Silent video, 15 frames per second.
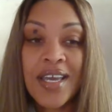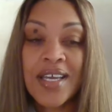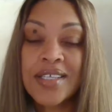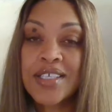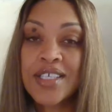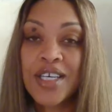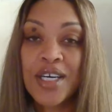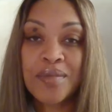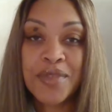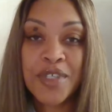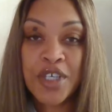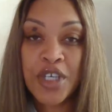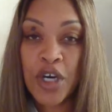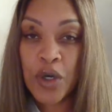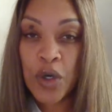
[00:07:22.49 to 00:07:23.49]
Ended
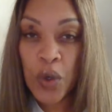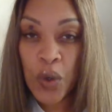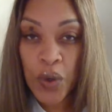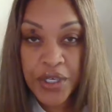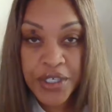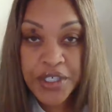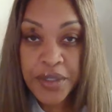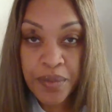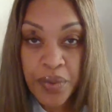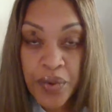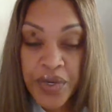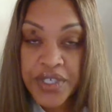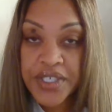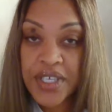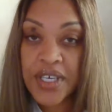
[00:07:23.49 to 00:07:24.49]
up, you know, going to
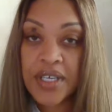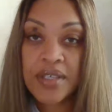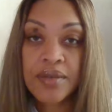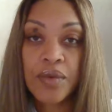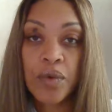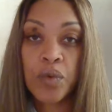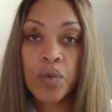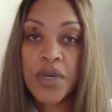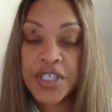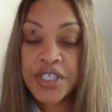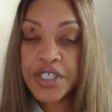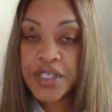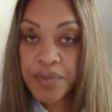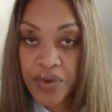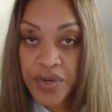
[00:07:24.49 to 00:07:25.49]
prison,
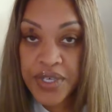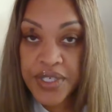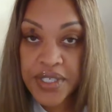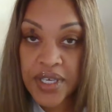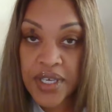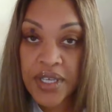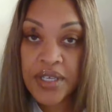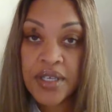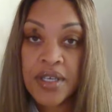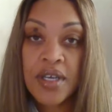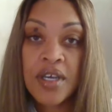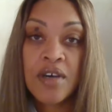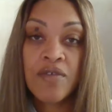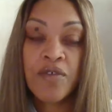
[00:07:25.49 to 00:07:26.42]
went to prison.